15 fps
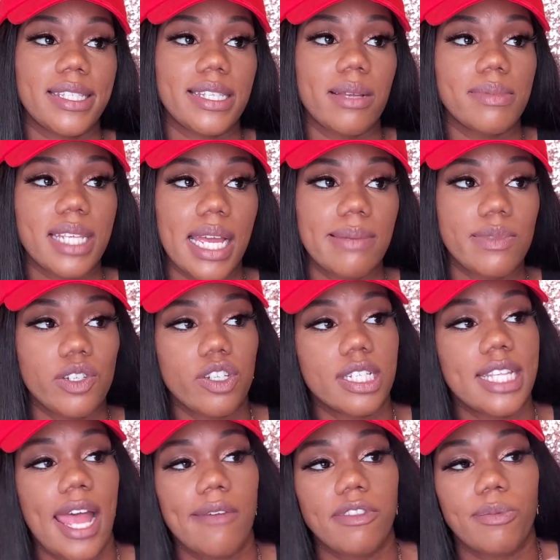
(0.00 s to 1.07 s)
sometimes you
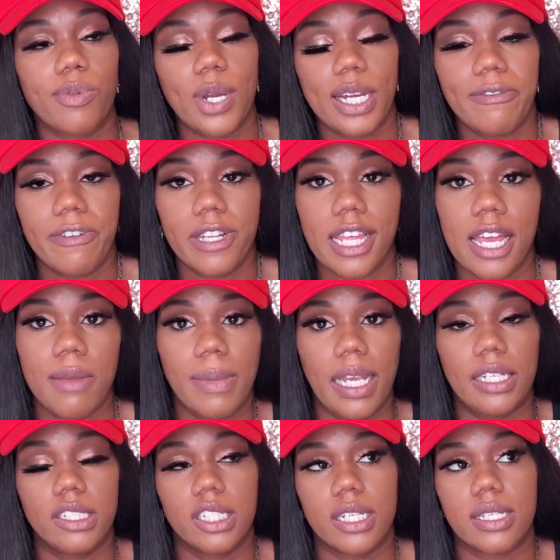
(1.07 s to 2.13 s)
just have to pray for them
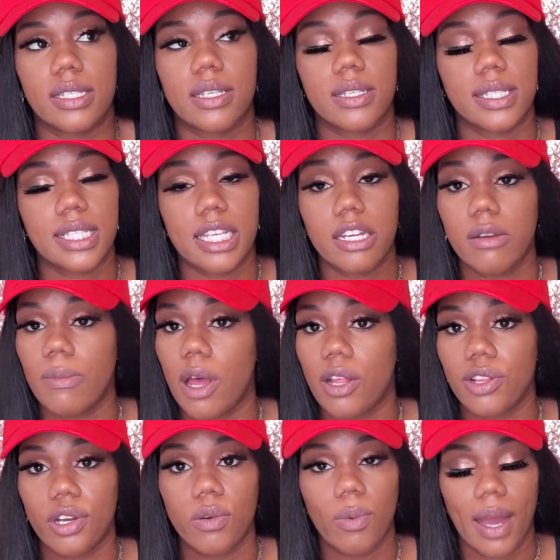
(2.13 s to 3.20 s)
and just send them on
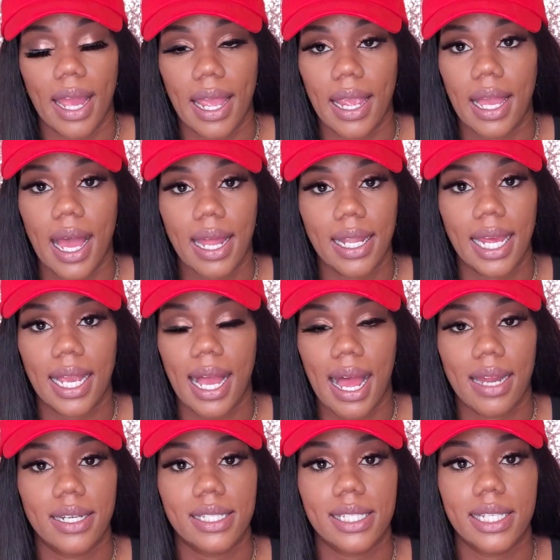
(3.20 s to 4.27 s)
their way.
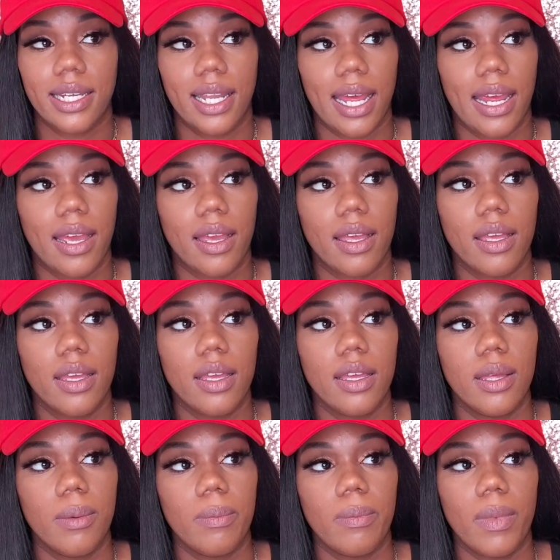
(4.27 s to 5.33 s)
Honestly,
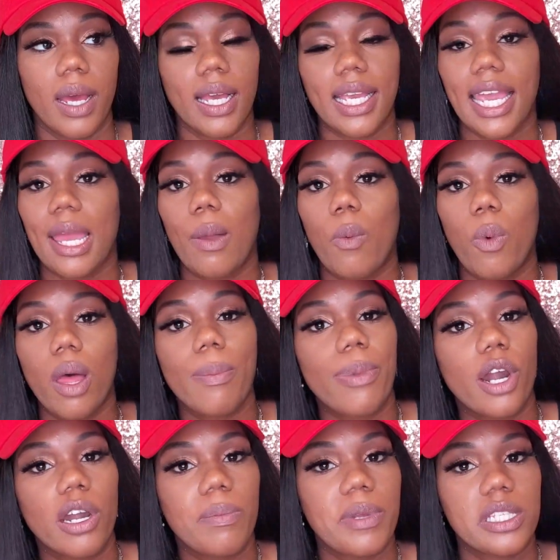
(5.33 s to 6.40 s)
again, what
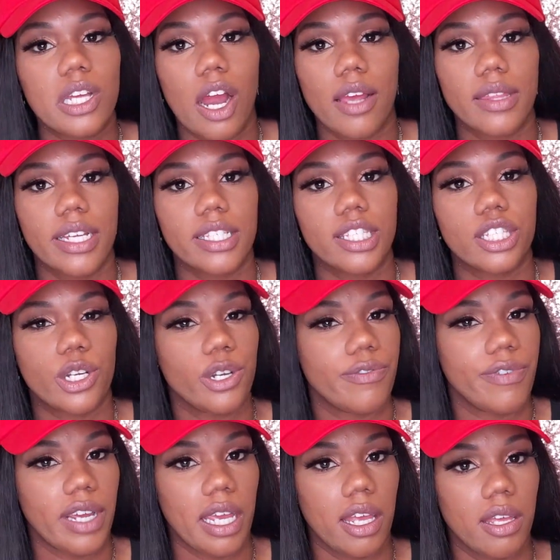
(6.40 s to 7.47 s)
purpose are they
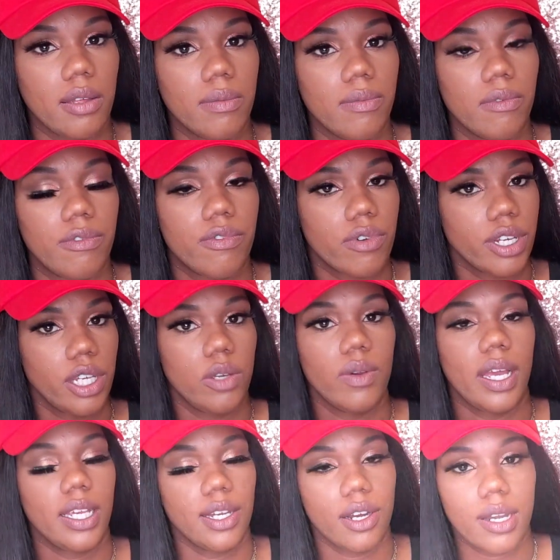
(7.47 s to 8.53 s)
serving for you
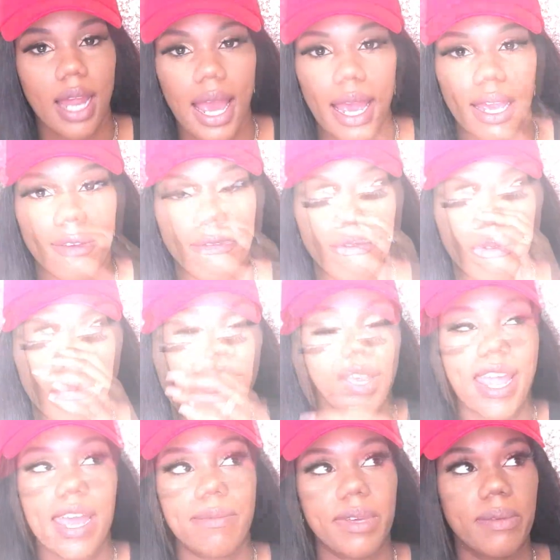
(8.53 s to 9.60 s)
in your life? You
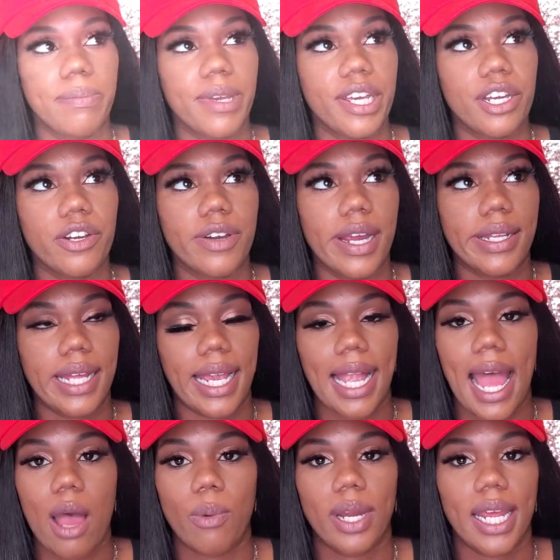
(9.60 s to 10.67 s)
can't be bitter at
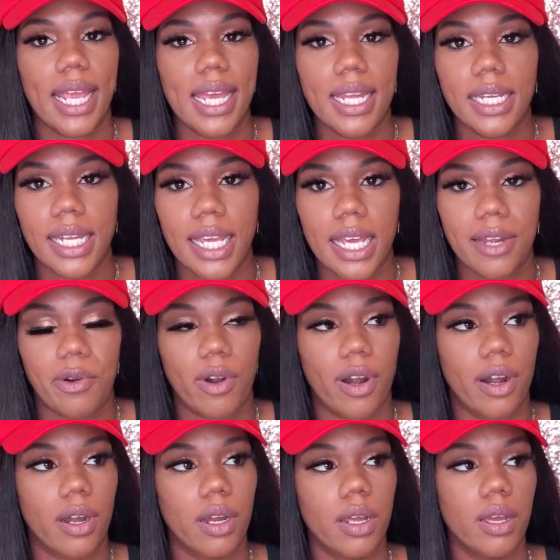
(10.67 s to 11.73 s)
how it ended,
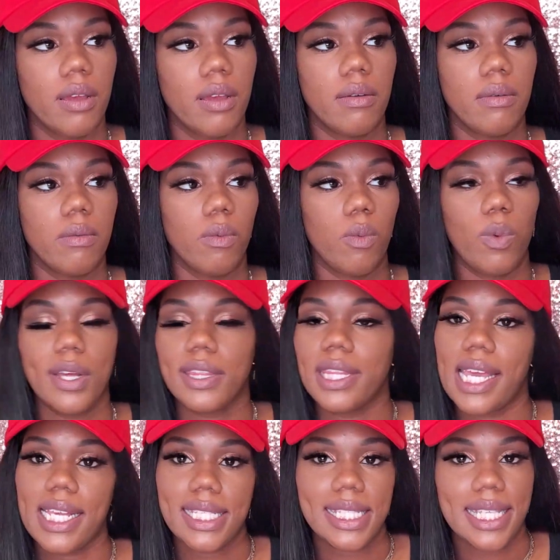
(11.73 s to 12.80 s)
or what
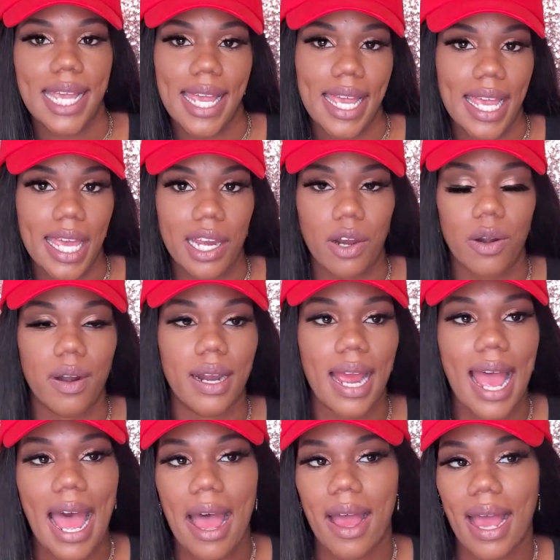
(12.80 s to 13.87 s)
they said, or
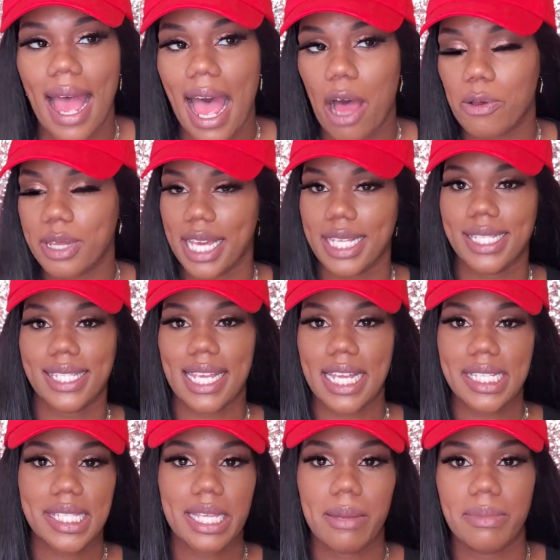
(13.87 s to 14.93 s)
how they
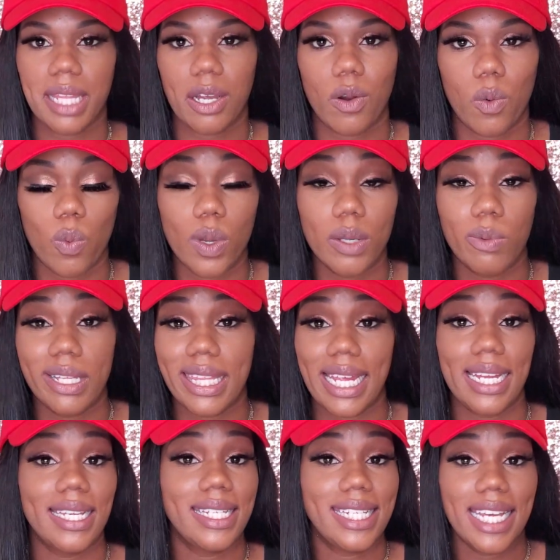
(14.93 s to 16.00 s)
said something, or what
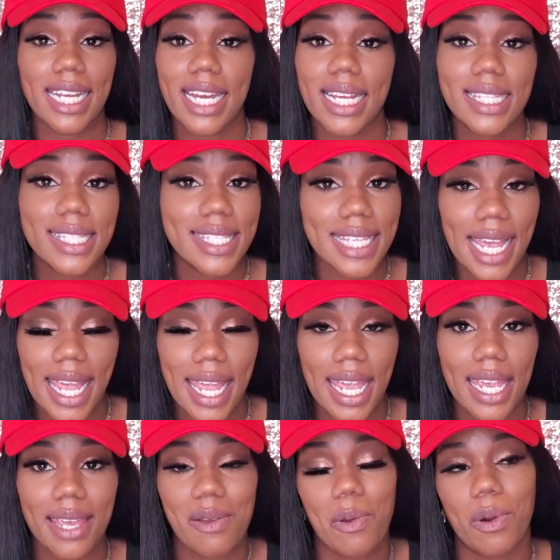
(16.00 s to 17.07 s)
they didn't
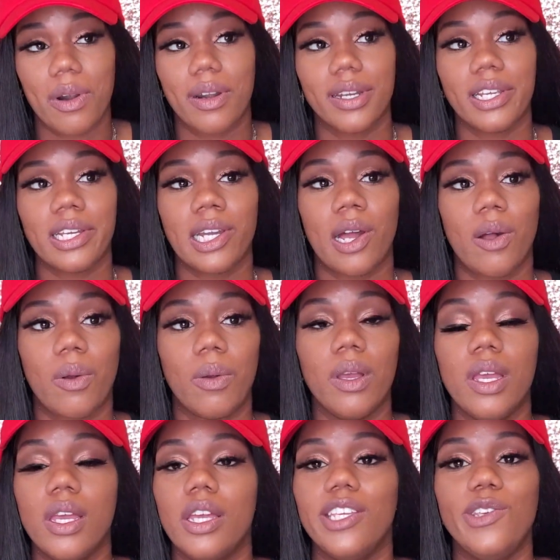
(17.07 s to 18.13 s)
say, or
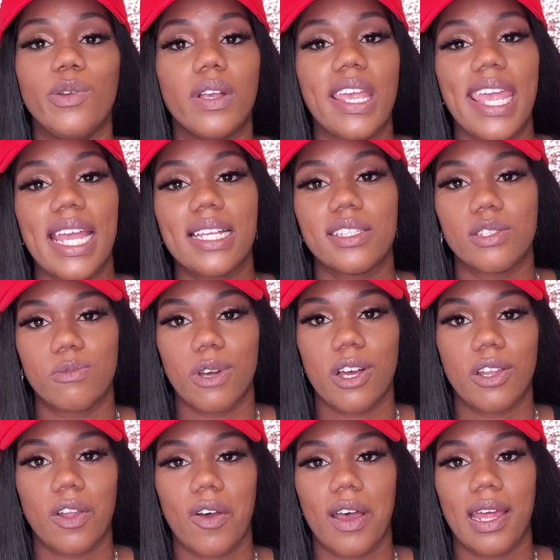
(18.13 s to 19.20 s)
you can't
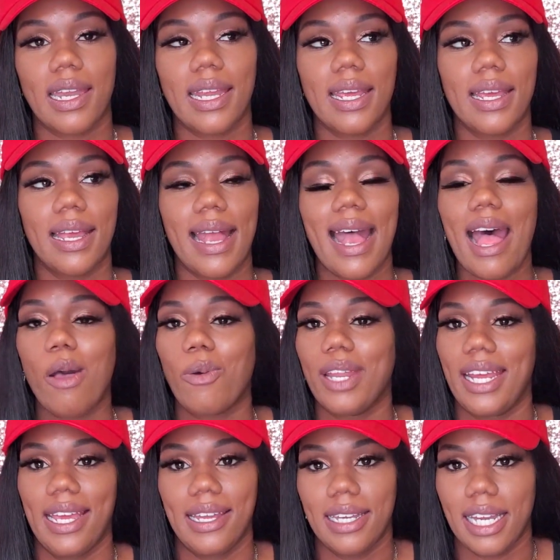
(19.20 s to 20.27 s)
dwell on how it
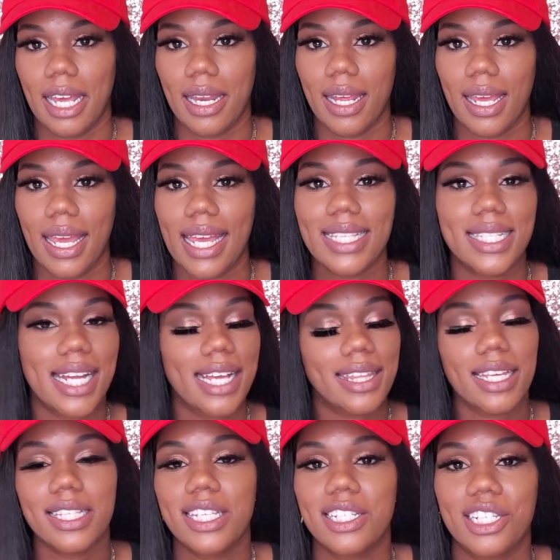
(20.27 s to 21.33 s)
ended. It's
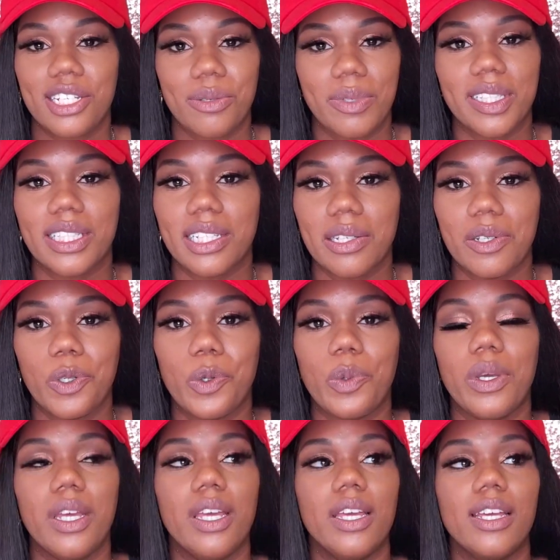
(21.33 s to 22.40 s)
nothing to do with you.
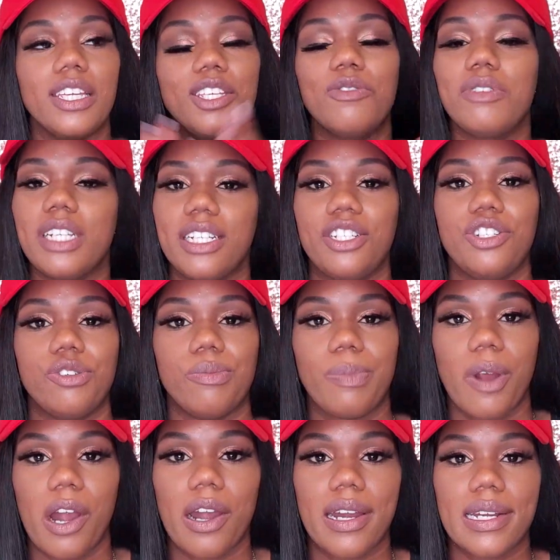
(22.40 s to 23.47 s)
You did your
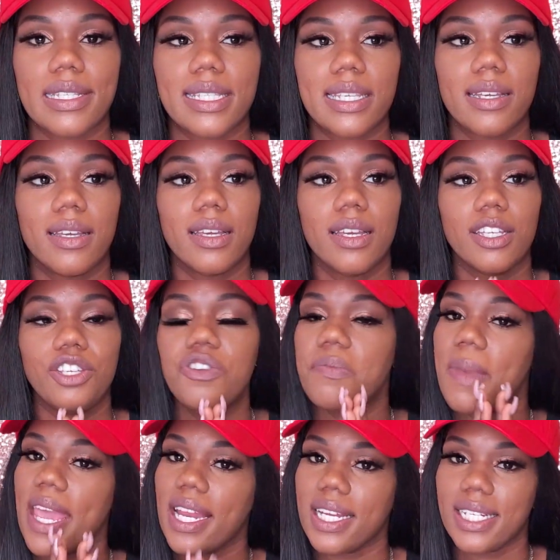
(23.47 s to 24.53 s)
parts. You
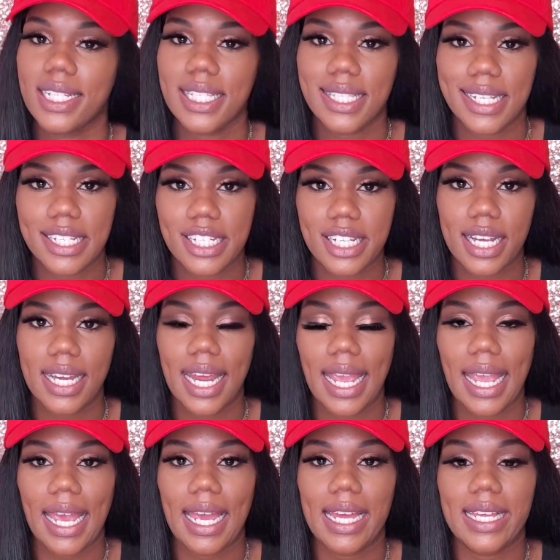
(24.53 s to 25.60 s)
made a decision,
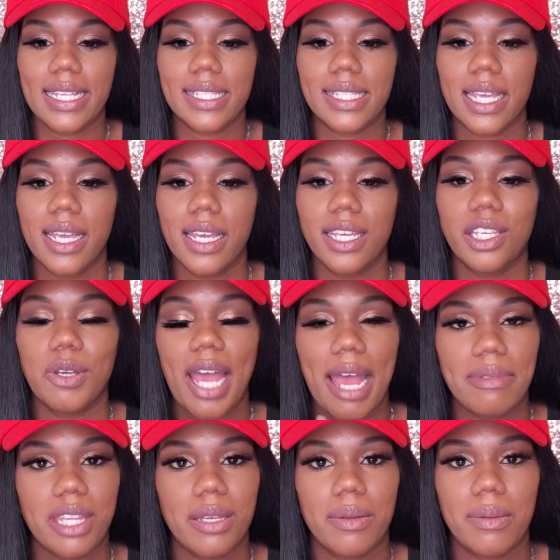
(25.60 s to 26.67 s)
and you
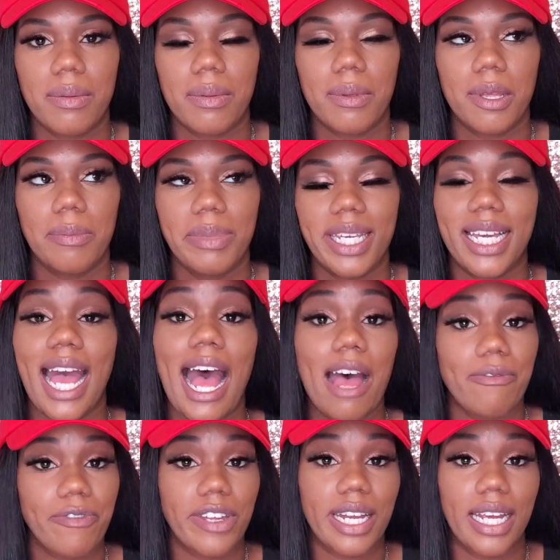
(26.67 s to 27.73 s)
have to be
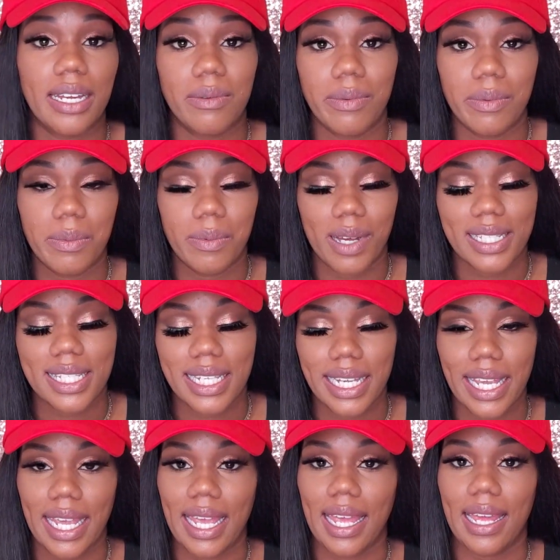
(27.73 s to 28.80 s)
confident once
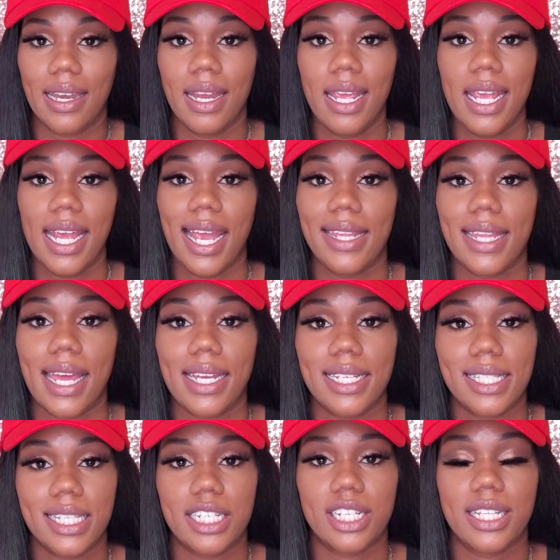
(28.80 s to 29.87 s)
again in that
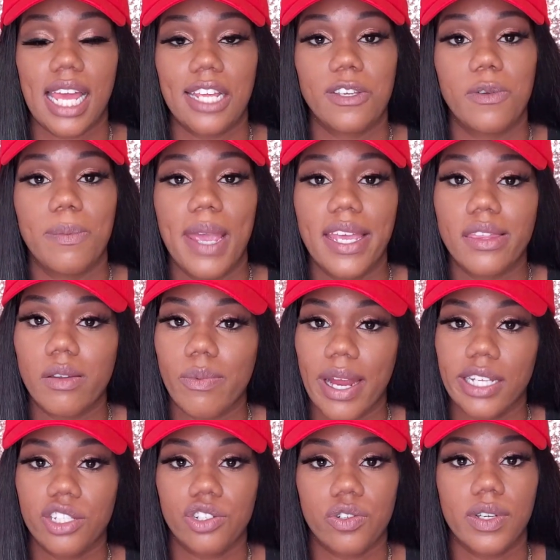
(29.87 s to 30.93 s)
decision that you made the
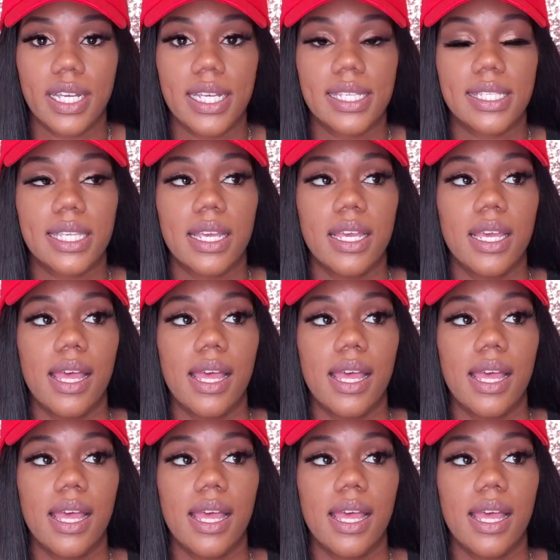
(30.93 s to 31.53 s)
right choice.